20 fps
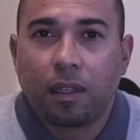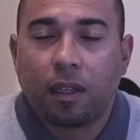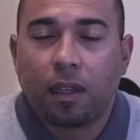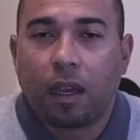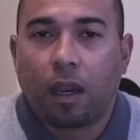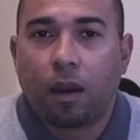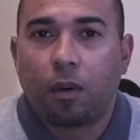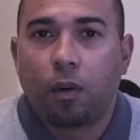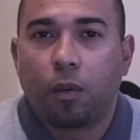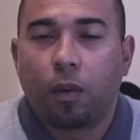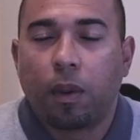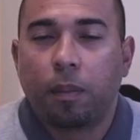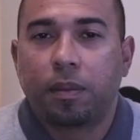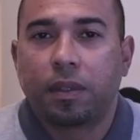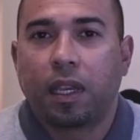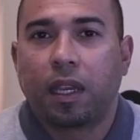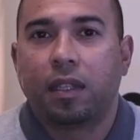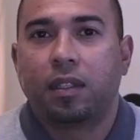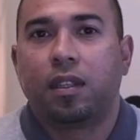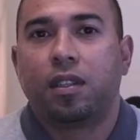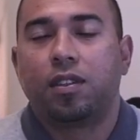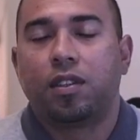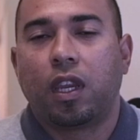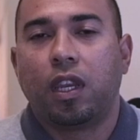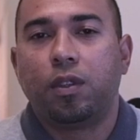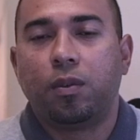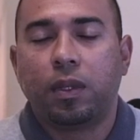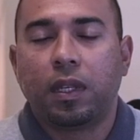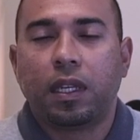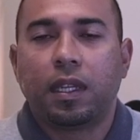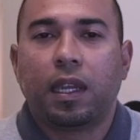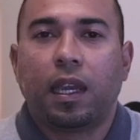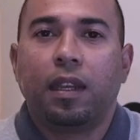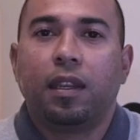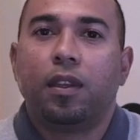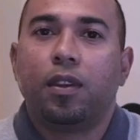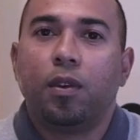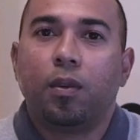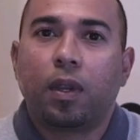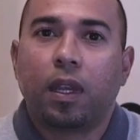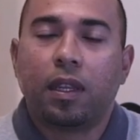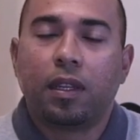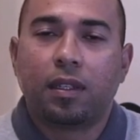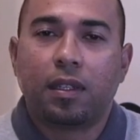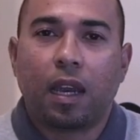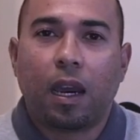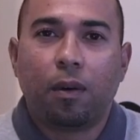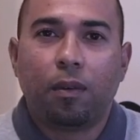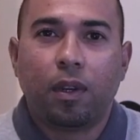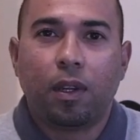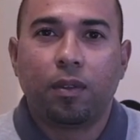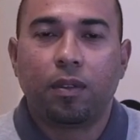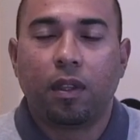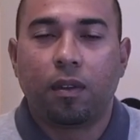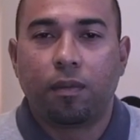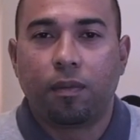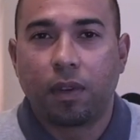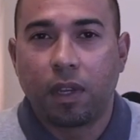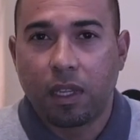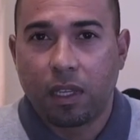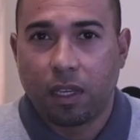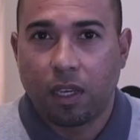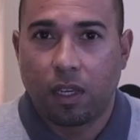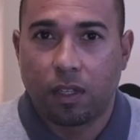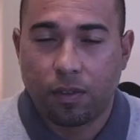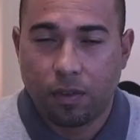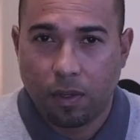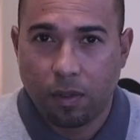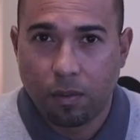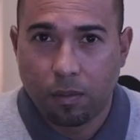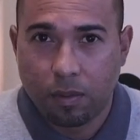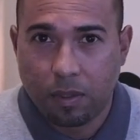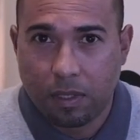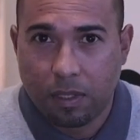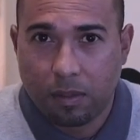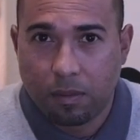our website at J29, and you can download the free cash flow